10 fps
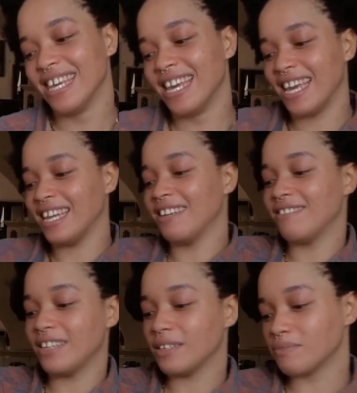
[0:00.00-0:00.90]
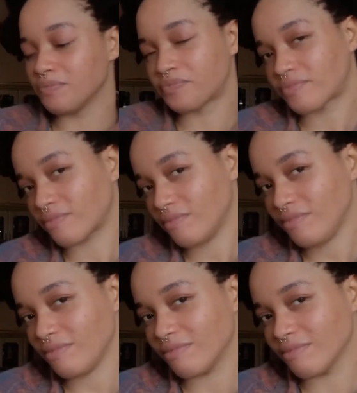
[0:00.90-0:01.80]
Anyway,
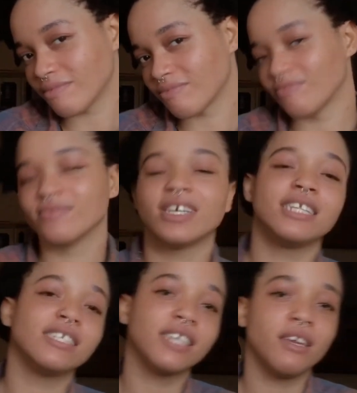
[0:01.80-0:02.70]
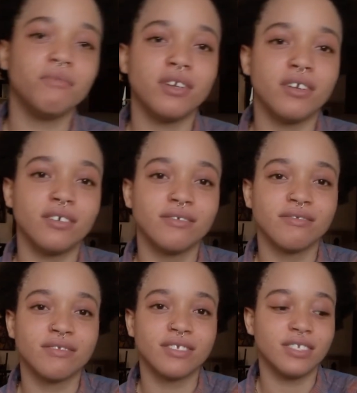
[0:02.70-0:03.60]
I just came here
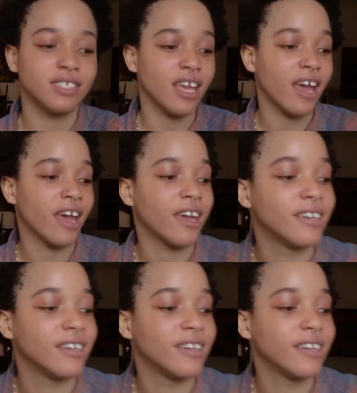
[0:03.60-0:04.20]
to say hi.